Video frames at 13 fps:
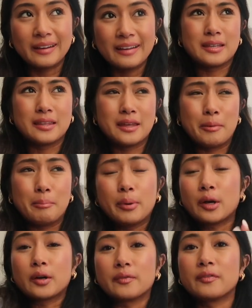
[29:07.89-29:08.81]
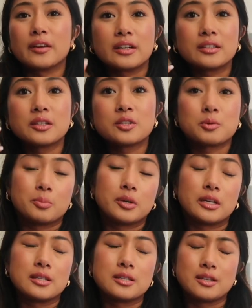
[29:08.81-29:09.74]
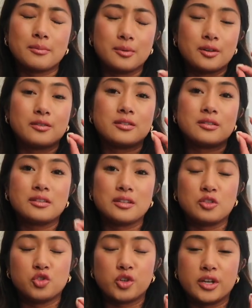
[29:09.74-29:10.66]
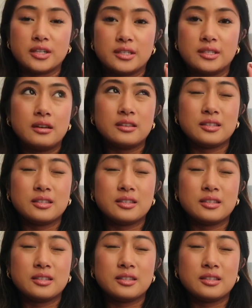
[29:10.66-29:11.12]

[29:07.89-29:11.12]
It's like that perfect spring and summer citrus